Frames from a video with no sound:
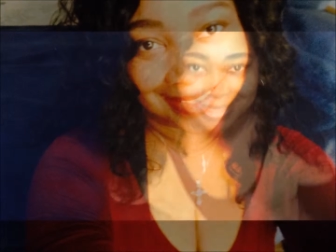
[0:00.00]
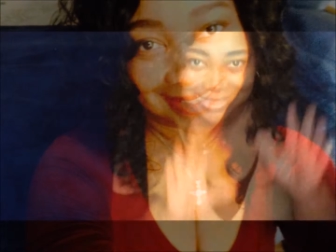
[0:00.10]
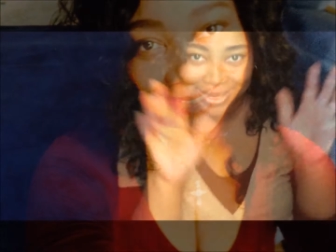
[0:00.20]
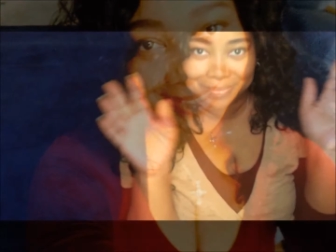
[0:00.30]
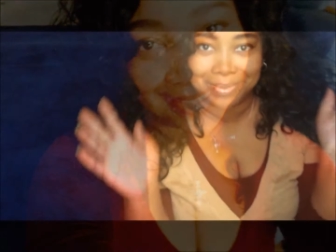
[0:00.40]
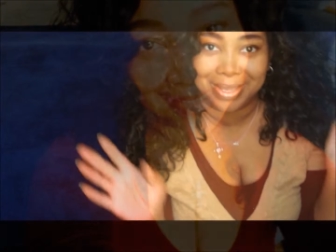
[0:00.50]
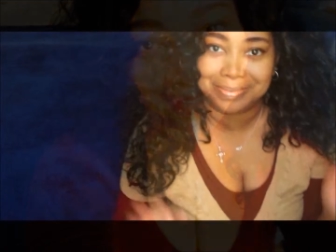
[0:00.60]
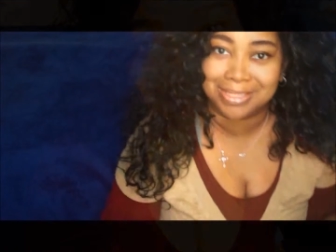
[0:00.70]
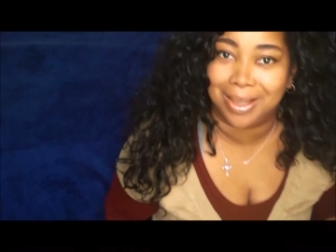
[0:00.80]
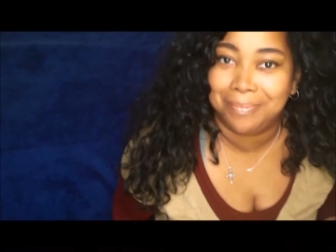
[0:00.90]
What's up,
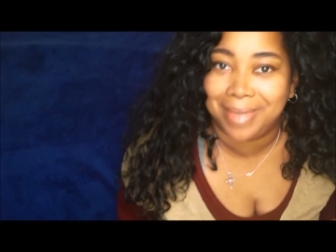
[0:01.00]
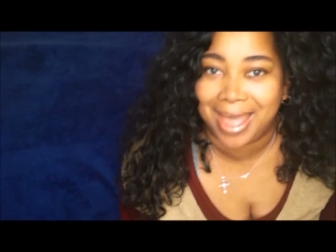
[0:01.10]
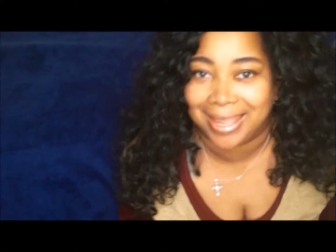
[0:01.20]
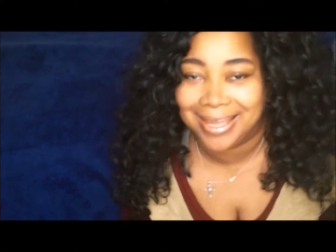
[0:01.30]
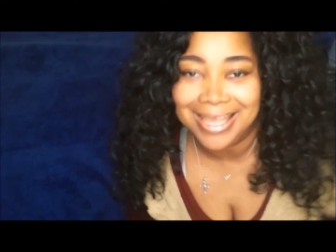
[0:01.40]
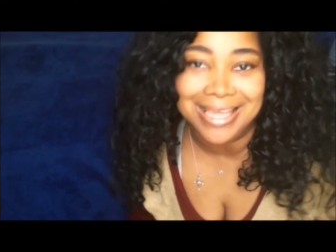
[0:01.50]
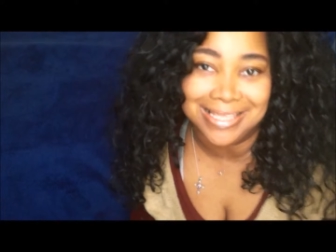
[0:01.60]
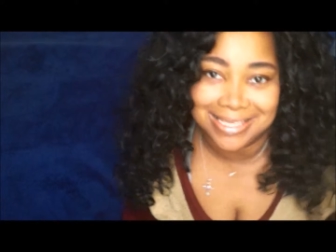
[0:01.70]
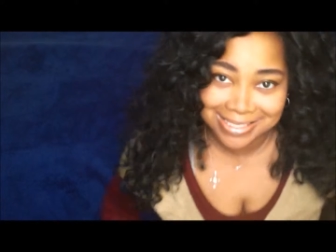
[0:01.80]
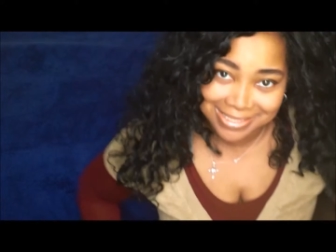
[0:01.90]
peeps? I'm back.
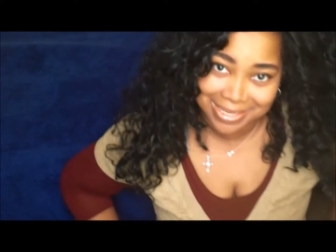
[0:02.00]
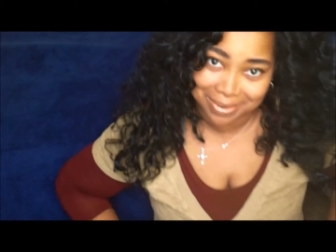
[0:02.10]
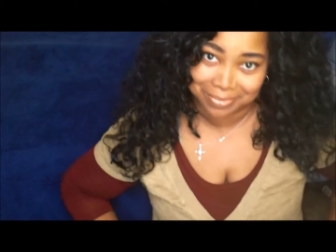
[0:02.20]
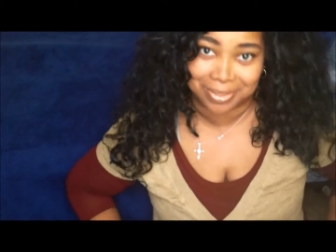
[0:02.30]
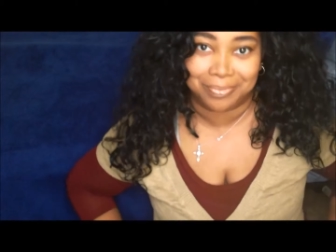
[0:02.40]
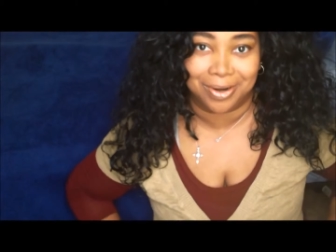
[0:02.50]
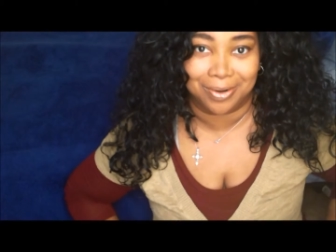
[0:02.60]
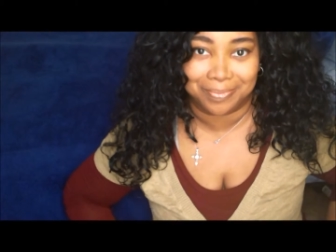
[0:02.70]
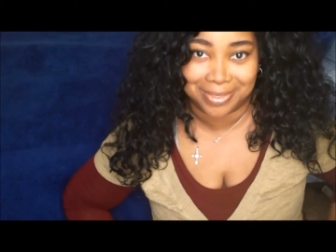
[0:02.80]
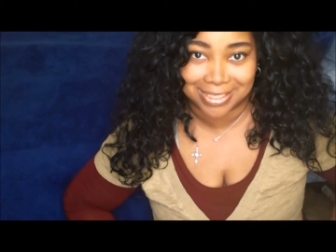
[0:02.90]
This is Kimberly
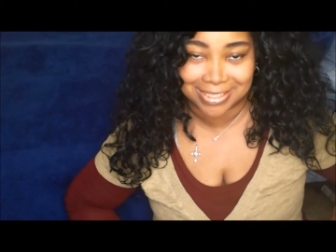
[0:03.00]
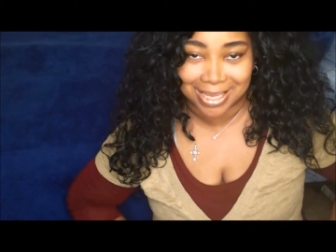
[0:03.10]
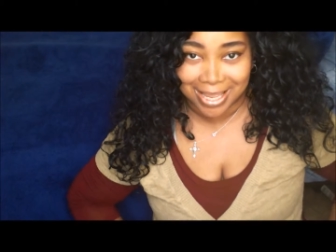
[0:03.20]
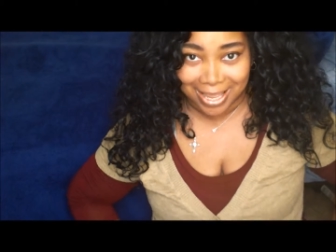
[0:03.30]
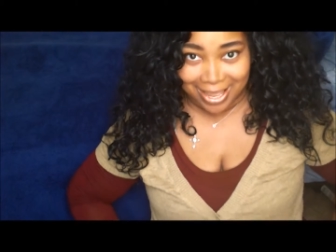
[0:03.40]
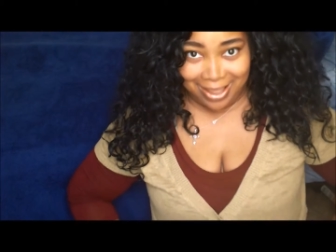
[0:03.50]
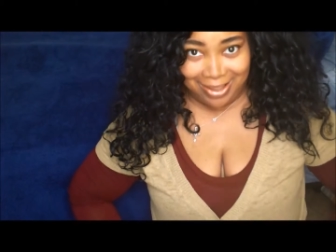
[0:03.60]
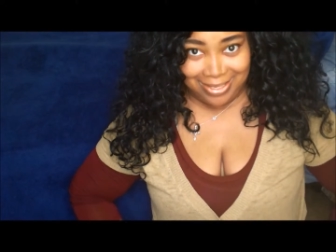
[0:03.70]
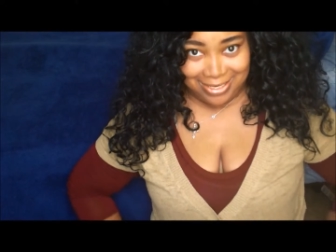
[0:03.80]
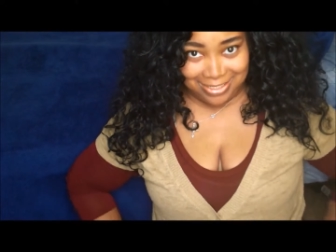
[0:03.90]
Purpoz.
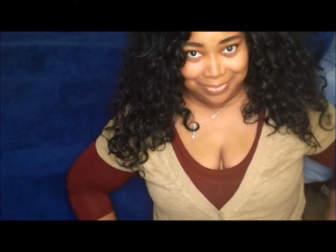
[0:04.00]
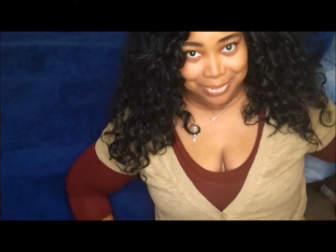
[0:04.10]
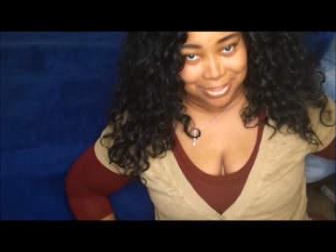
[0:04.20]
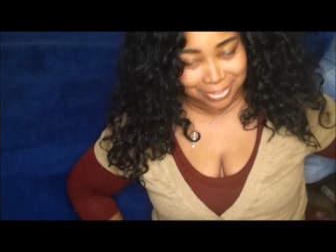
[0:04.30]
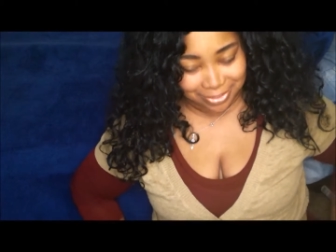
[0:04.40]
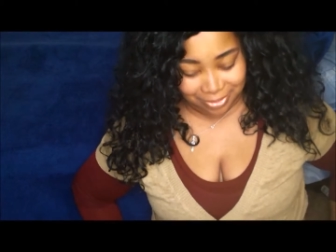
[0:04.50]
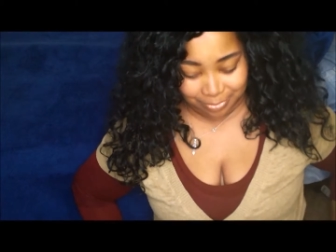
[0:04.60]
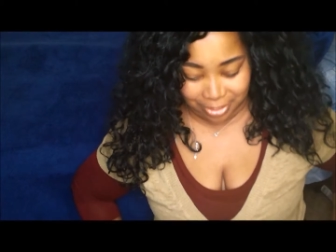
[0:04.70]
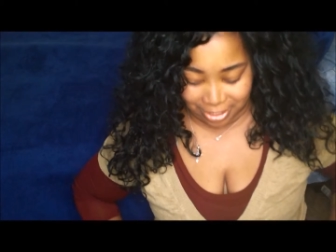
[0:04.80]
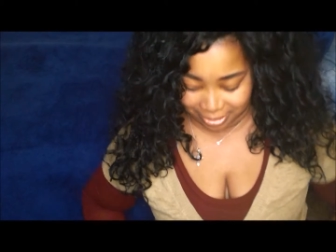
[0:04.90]
On this particular
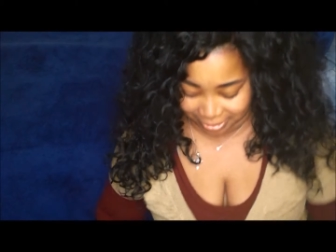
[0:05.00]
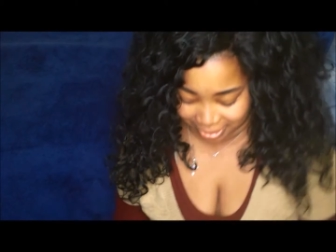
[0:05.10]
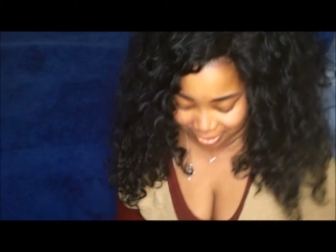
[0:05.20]
blog,